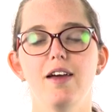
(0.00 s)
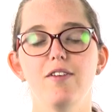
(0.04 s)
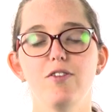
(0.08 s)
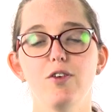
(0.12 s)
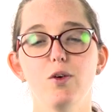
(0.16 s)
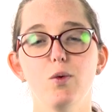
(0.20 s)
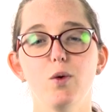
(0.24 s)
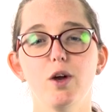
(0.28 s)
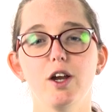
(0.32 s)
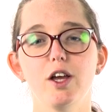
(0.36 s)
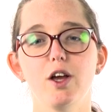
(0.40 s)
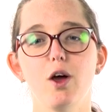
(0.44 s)
If
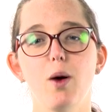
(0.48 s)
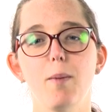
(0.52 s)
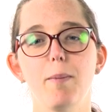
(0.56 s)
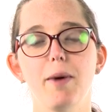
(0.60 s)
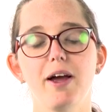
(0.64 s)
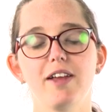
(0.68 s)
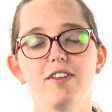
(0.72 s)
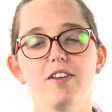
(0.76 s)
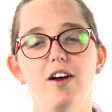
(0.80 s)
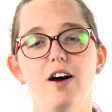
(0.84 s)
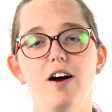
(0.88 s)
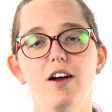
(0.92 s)
you want to go
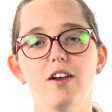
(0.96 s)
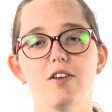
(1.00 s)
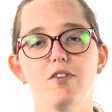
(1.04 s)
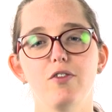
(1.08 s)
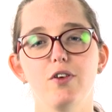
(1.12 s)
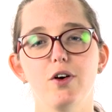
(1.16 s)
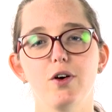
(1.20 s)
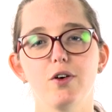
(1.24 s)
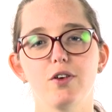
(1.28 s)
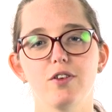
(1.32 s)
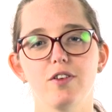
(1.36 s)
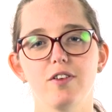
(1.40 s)
back to
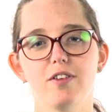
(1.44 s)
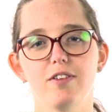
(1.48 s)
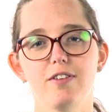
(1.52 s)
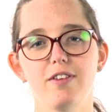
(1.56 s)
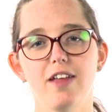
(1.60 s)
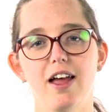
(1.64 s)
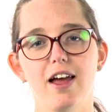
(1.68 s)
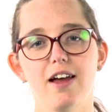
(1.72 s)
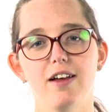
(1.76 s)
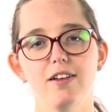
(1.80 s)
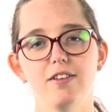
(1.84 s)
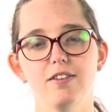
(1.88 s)
autofocus
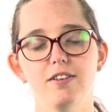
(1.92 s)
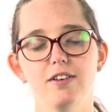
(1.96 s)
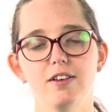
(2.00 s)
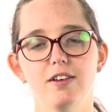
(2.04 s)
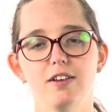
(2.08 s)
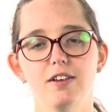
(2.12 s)
instead,